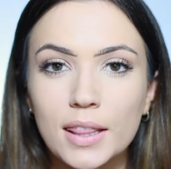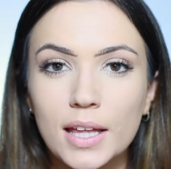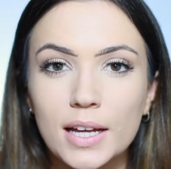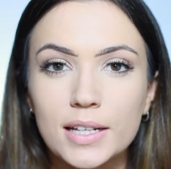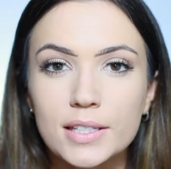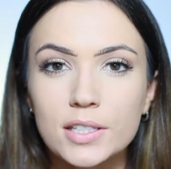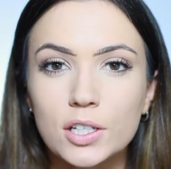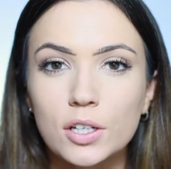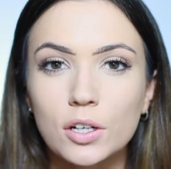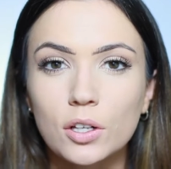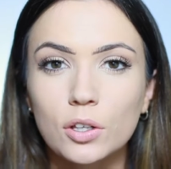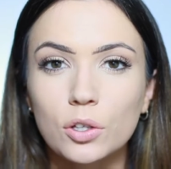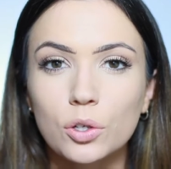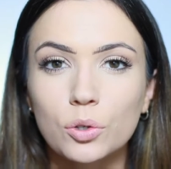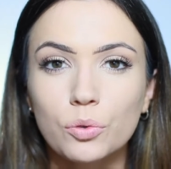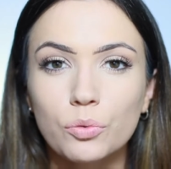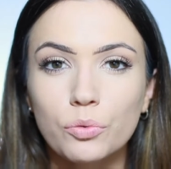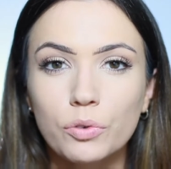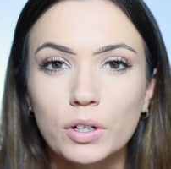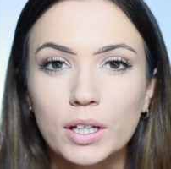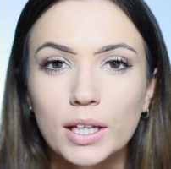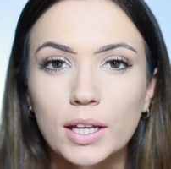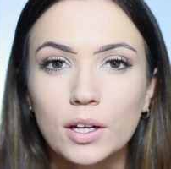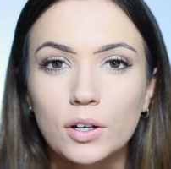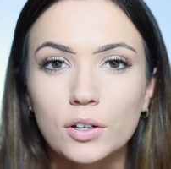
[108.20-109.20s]
That's going to look
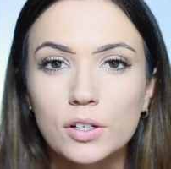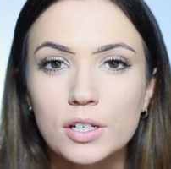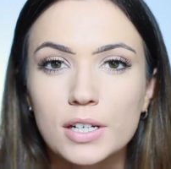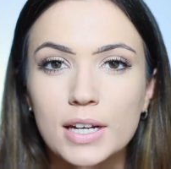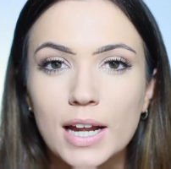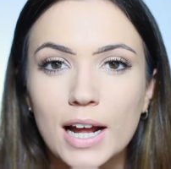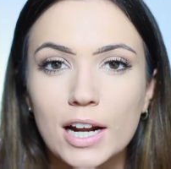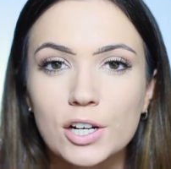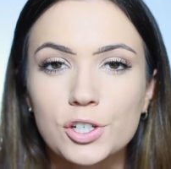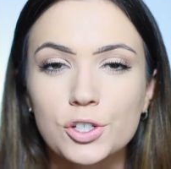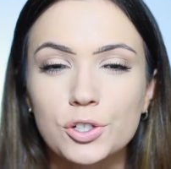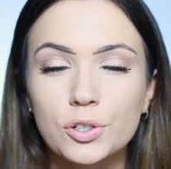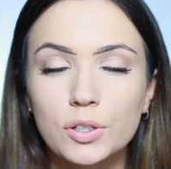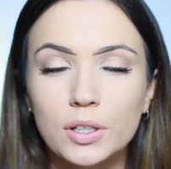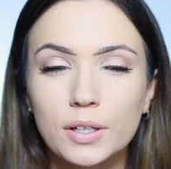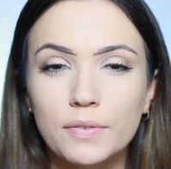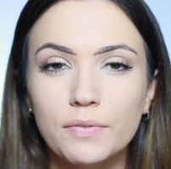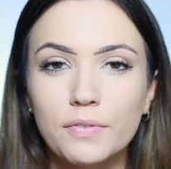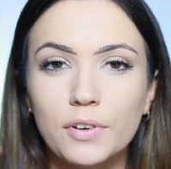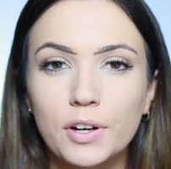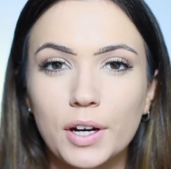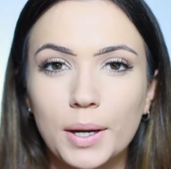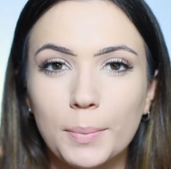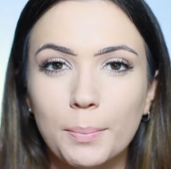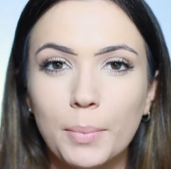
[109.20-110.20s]
really unnatural
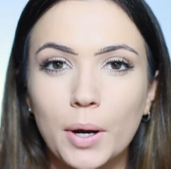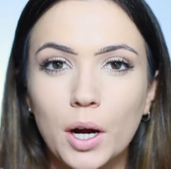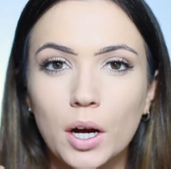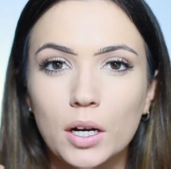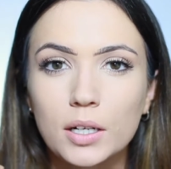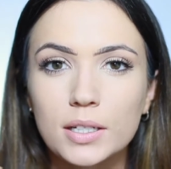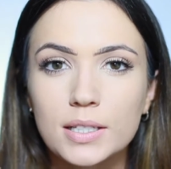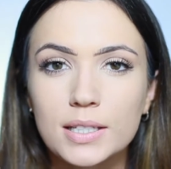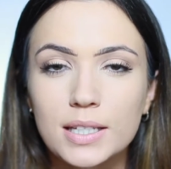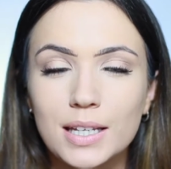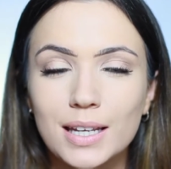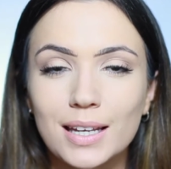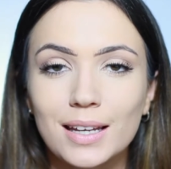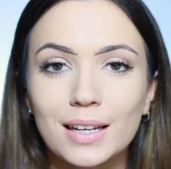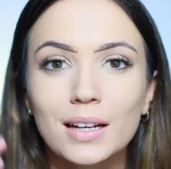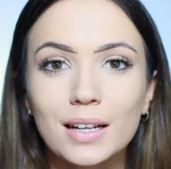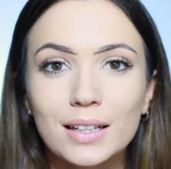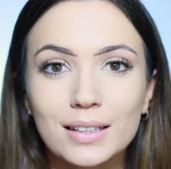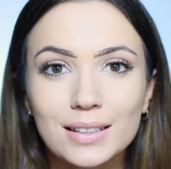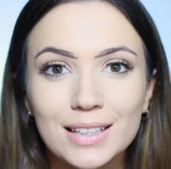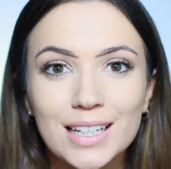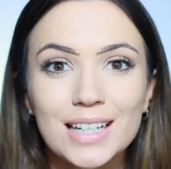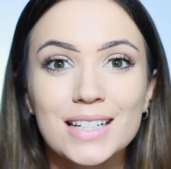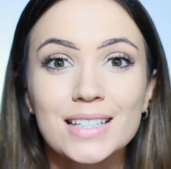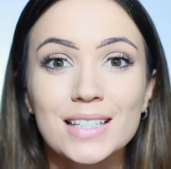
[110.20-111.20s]
and very boxy,
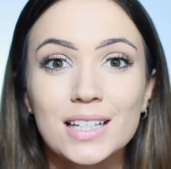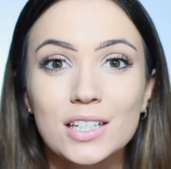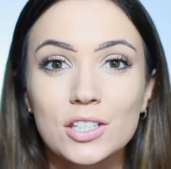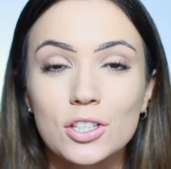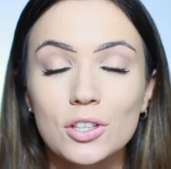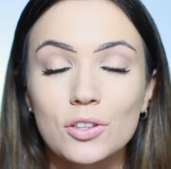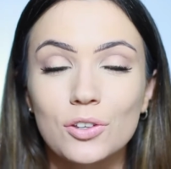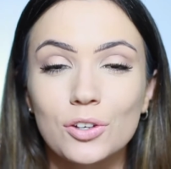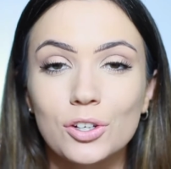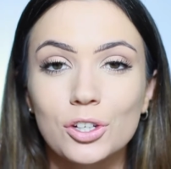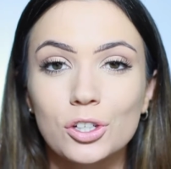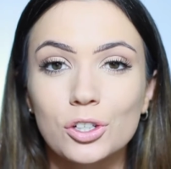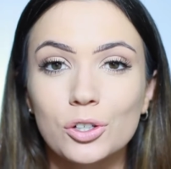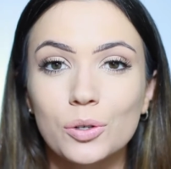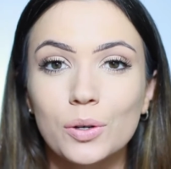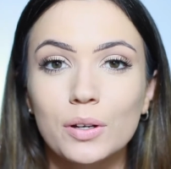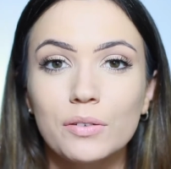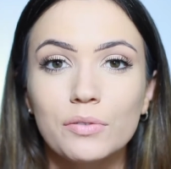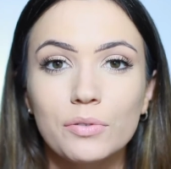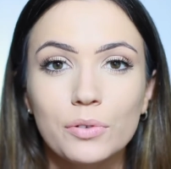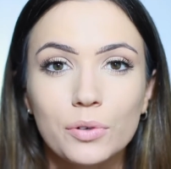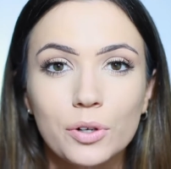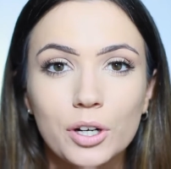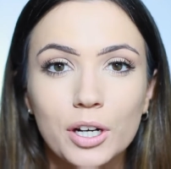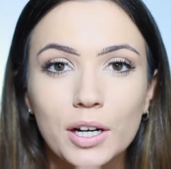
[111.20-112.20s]
unless that's the look you're
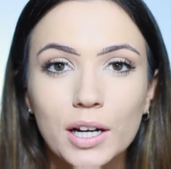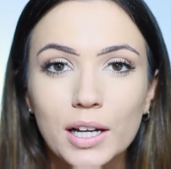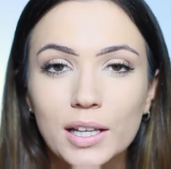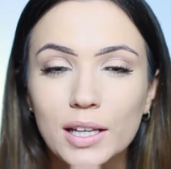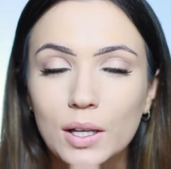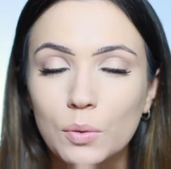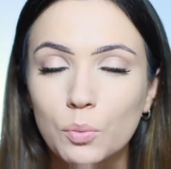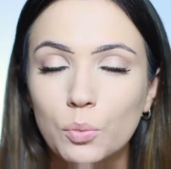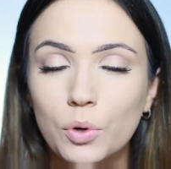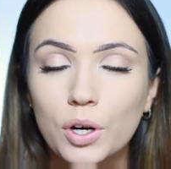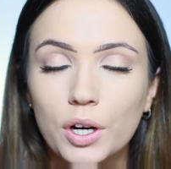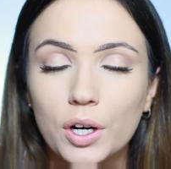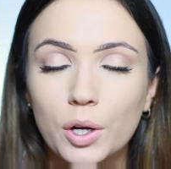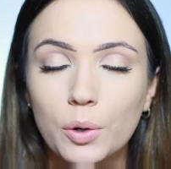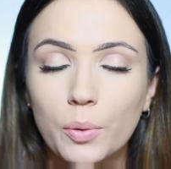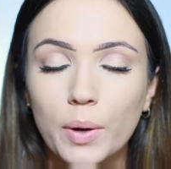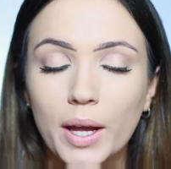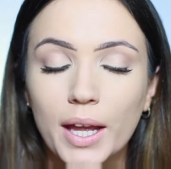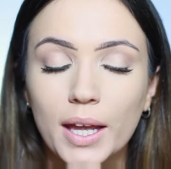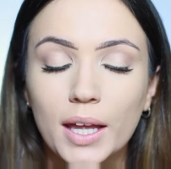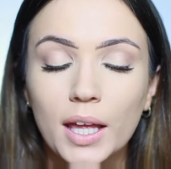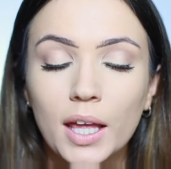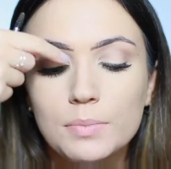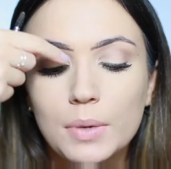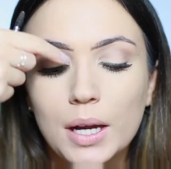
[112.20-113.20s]
going for, and then work away.